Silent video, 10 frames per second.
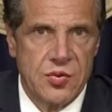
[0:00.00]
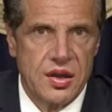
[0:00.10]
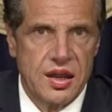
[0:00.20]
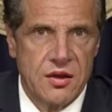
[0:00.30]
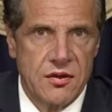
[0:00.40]

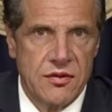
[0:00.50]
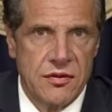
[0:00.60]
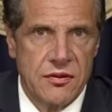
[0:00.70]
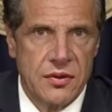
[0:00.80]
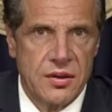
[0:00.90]
12.
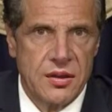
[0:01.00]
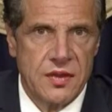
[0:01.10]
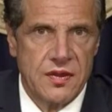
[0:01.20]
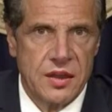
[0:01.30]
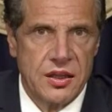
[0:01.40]

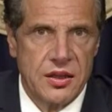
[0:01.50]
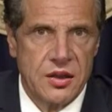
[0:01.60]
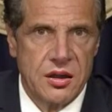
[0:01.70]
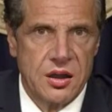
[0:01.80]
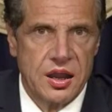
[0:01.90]
Then
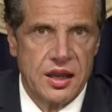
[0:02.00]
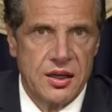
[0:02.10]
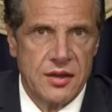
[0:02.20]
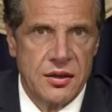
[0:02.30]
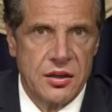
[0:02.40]
9
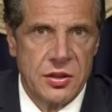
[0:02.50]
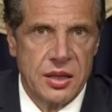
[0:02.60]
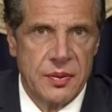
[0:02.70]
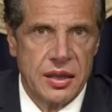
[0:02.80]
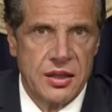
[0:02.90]
because
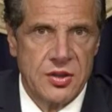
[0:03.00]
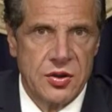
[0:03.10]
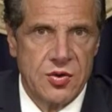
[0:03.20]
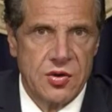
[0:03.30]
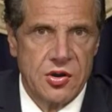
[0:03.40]
I paid
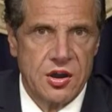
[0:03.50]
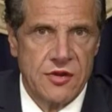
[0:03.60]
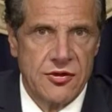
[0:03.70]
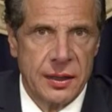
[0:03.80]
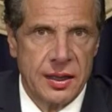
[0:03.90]
two
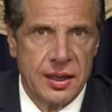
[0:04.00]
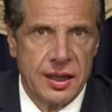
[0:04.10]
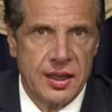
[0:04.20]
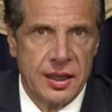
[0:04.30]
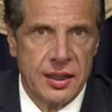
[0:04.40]
off.
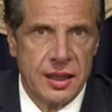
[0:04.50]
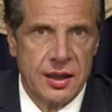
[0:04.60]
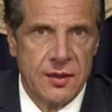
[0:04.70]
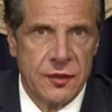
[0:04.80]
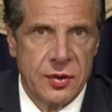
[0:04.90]
And
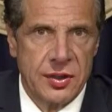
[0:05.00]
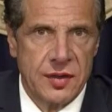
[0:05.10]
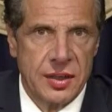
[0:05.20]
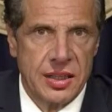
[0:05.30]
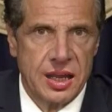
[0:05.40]
now I'm forced to
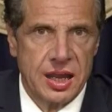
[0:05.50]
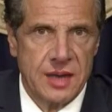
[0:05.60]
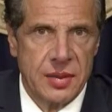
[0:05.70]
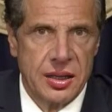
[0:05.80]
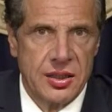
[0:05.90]

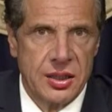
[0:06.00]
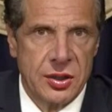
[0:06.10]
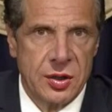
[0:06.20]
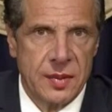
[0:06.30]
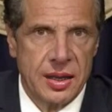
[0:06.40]
resign because there's
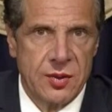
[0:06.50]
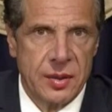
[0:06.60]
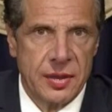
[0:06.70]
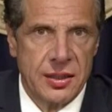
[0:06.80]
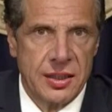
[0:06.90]
too many
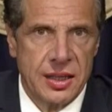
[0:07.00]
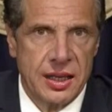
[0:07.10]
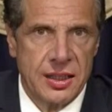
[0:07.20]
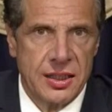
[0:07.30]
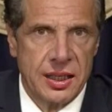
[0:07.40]
women said
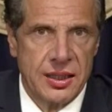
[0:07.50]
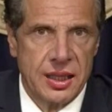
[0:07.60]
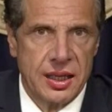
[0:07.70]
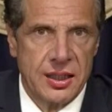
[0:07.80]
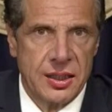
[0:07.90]
I said
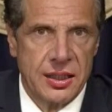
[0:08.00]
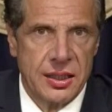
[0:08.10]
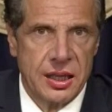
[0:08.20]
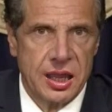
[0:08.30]
things.